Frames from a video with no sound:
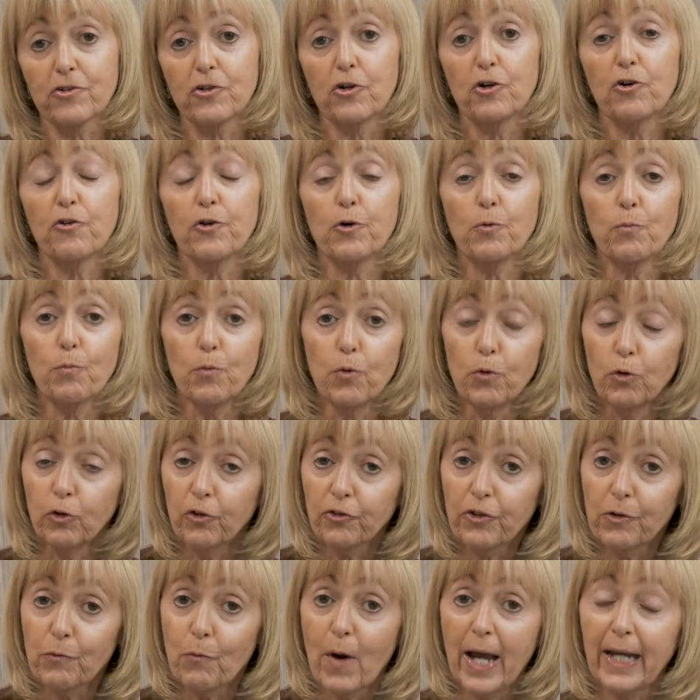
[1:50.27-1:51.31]
your
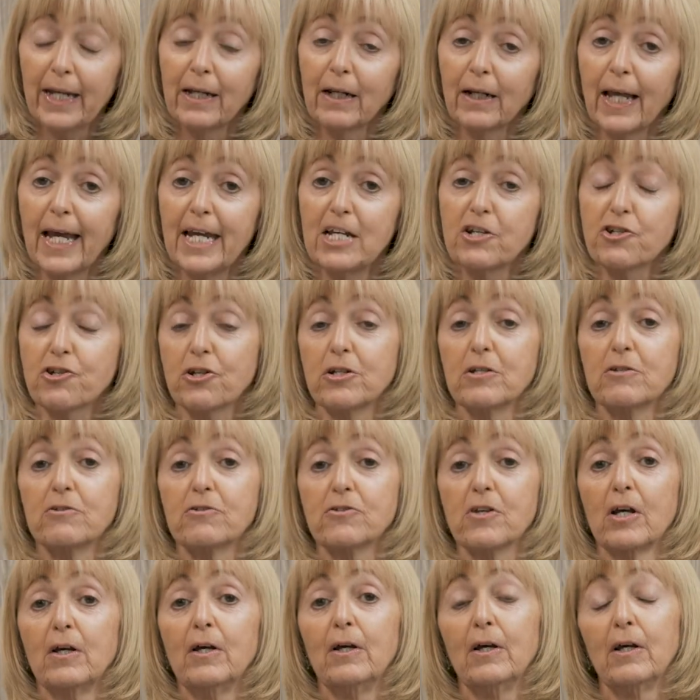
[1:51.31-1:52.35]
rules and regulations,